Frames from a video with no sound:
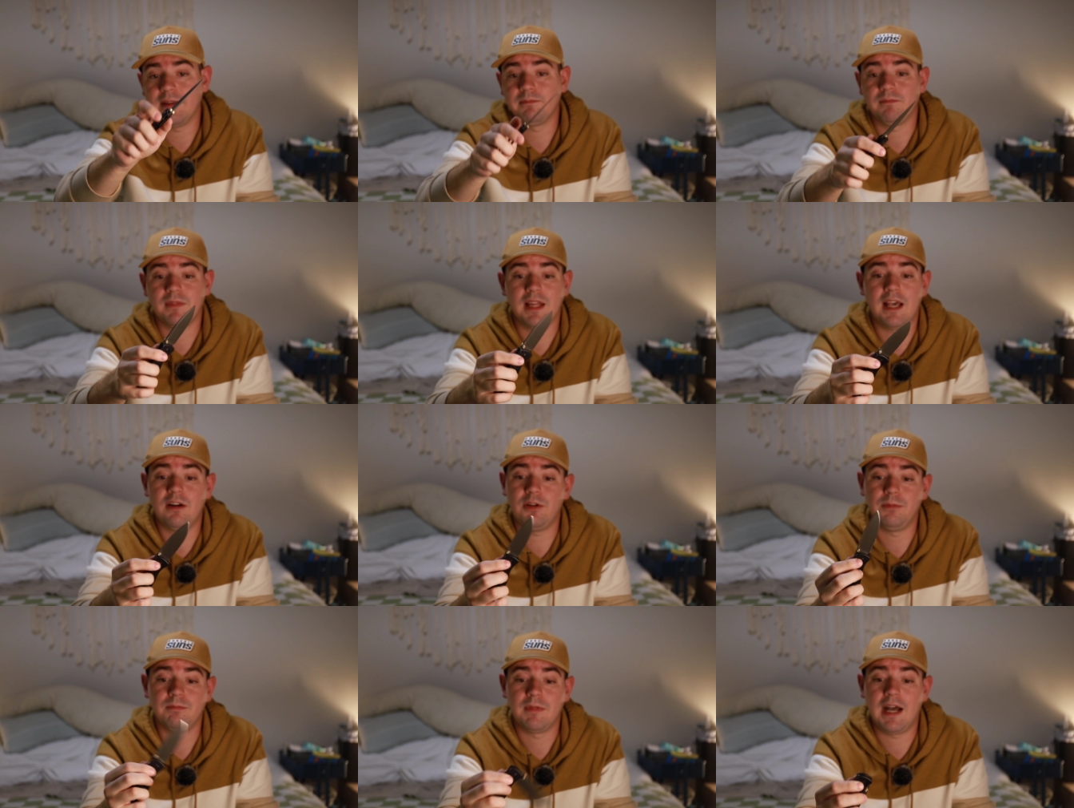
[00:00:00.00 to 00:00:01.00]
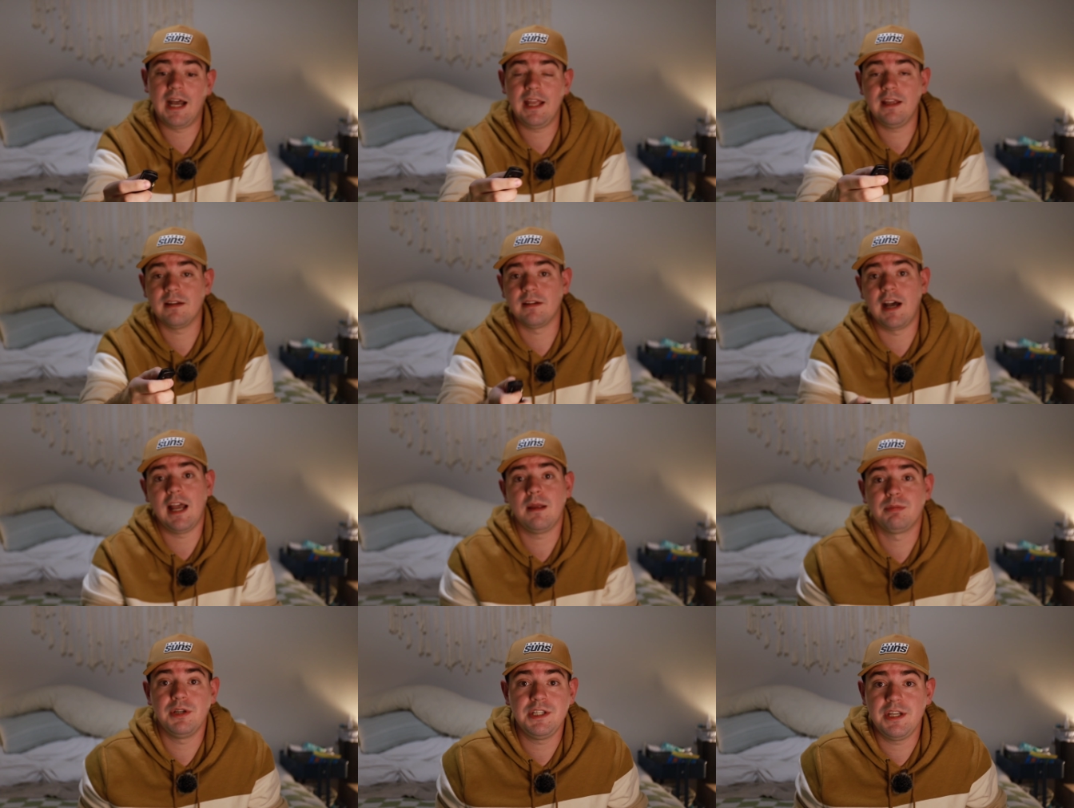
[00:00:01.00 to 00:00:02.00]
Like I don't know. I I
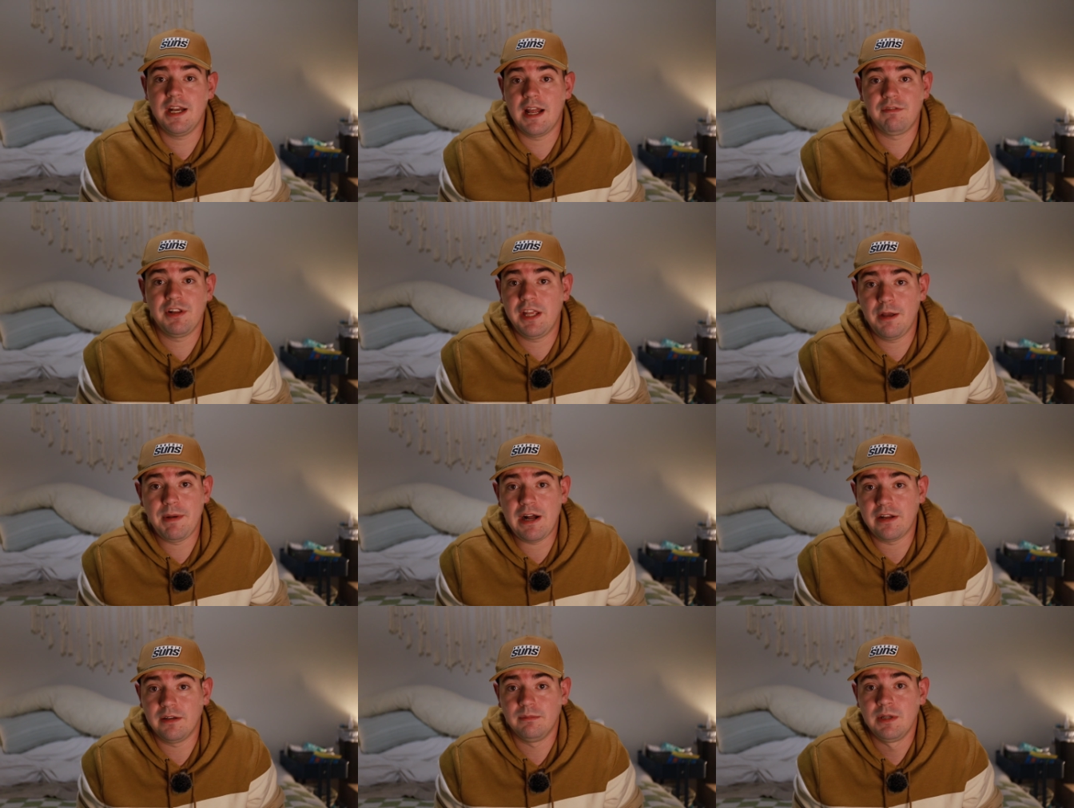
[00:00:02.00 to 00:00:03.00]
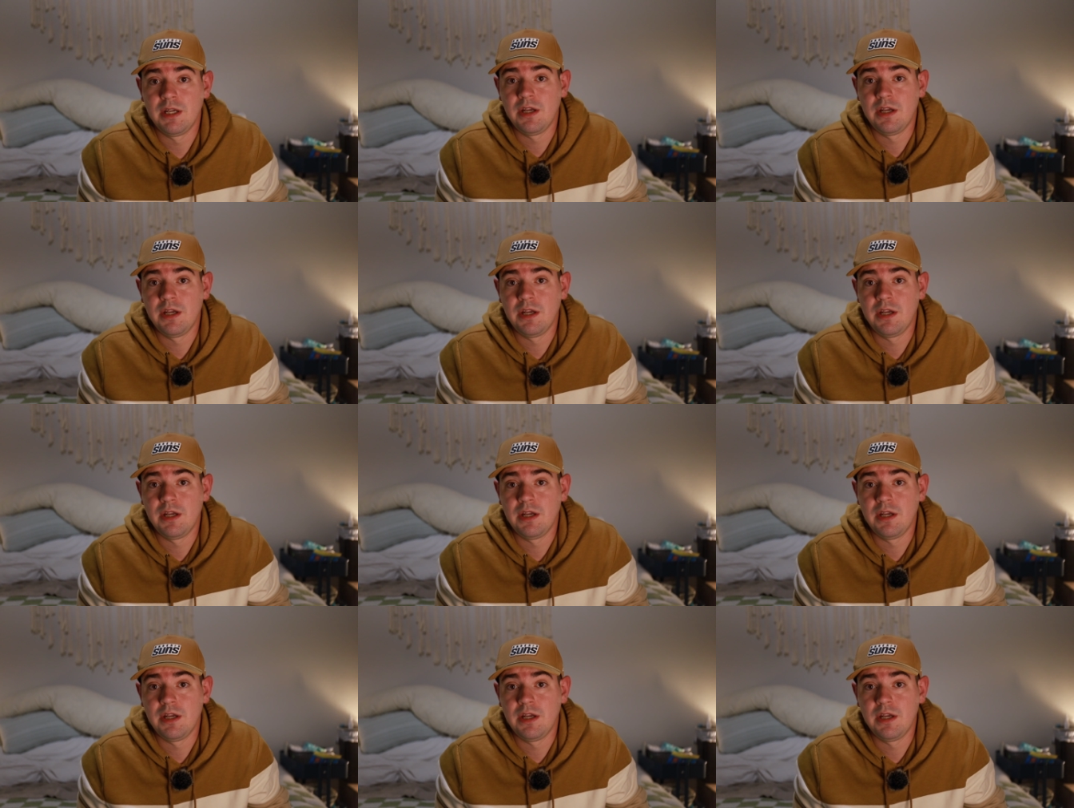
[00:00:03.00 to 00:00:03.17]
appreciate everything about it.